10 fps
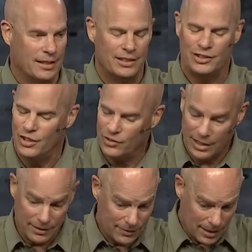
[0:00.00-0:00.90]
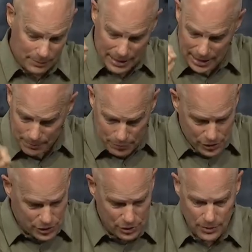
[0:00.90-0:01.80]
Don't give up. Keep
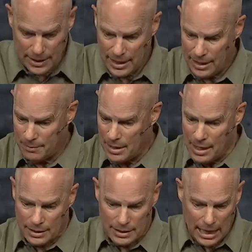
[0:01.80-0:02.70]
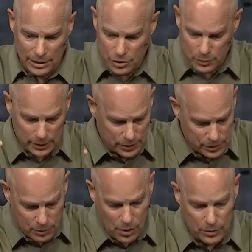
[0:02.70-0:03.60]
pursuing Him. Dallas Willard
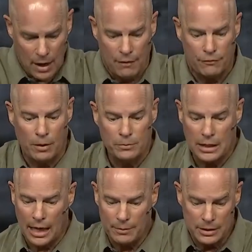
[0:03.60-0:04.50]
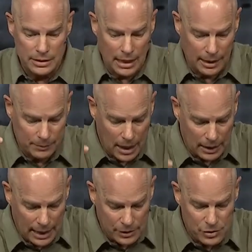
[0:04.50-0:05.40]
wrote From time to time, God
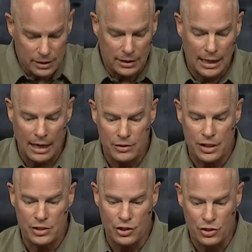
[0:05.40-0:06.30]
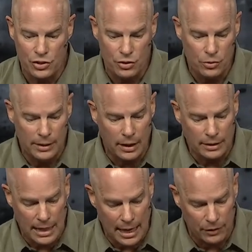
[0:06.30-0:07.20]
actually allows us to stew in our
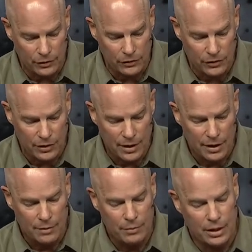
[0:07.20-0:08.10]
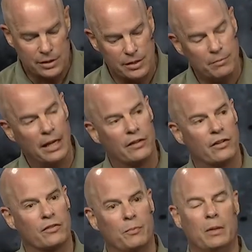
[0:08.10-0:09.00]
doubts because it makes
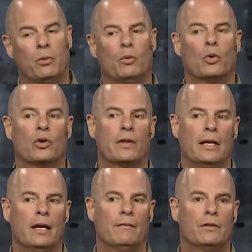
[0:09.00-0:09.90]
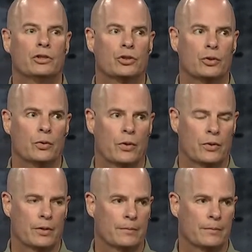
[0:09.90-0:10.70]
us people worthy of the truth.